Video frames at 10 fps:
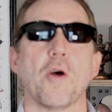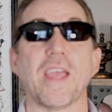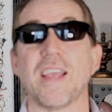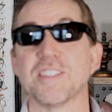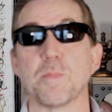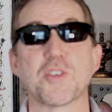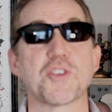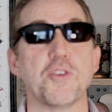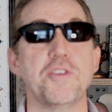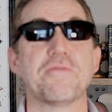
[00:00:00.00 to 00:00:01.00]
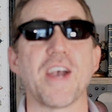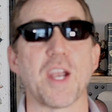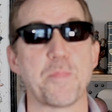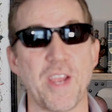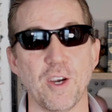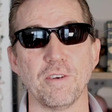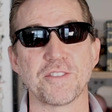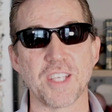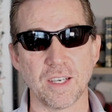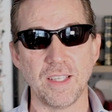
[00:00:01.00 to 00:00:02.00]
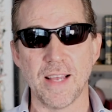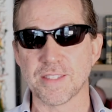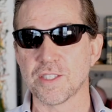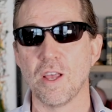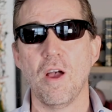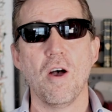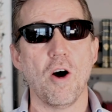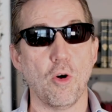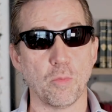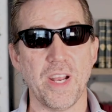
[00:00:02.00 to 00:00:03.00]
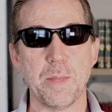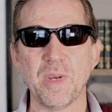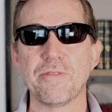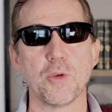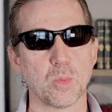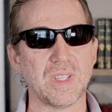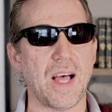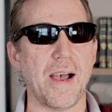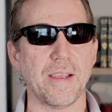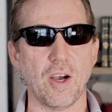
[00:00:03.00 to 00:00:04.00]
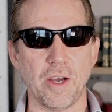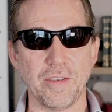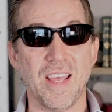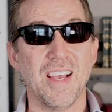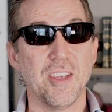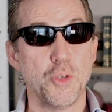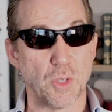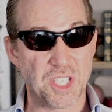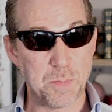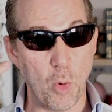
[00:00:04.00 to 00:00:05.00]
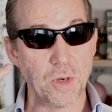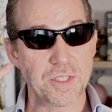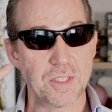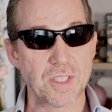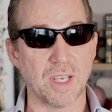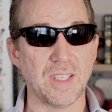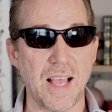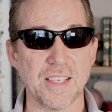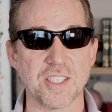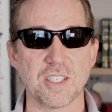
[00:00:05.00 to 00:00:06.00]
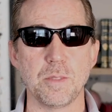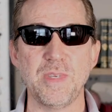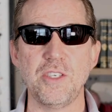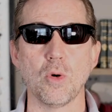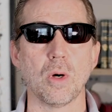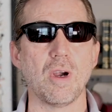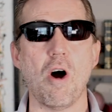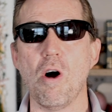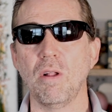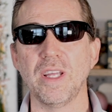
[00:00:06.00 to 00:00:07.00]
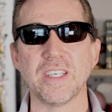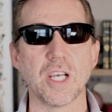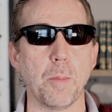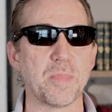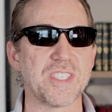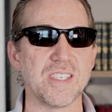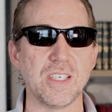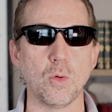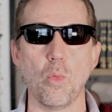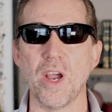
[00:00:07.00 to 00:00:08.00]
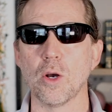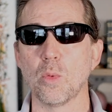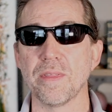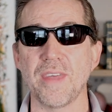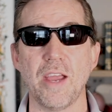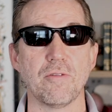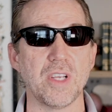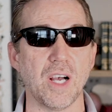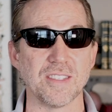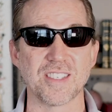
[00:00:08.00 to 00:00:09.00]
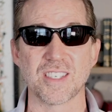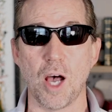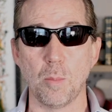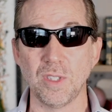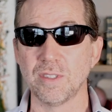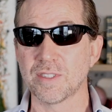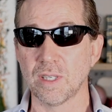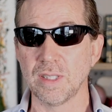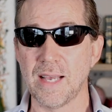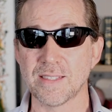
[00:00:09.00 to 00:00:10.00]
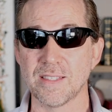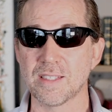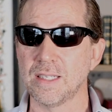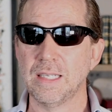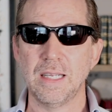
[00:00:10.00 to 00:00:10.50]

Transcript: Okay guys, I'm sure you've got a pair of sunglasses already, but if you're relying on your sports sunglasses to be your all-encompassing wear with every ensemble sunglasses,